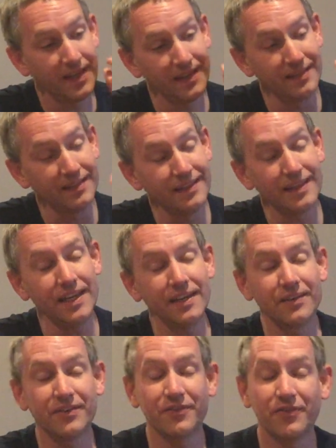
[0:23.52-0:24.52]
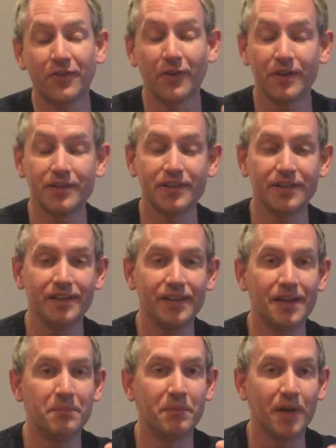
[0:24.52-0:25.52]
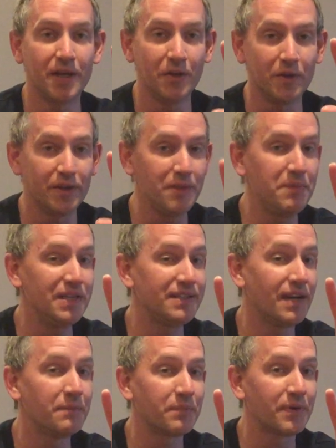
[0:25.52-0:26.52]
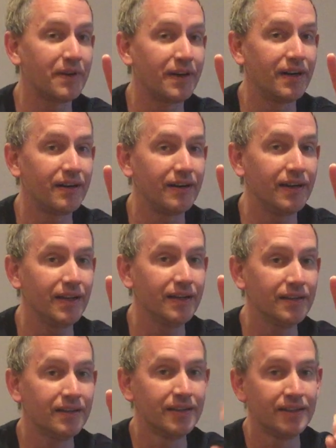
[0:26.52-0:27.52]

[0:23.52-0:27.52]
At least, fortunately, it might only be temporary.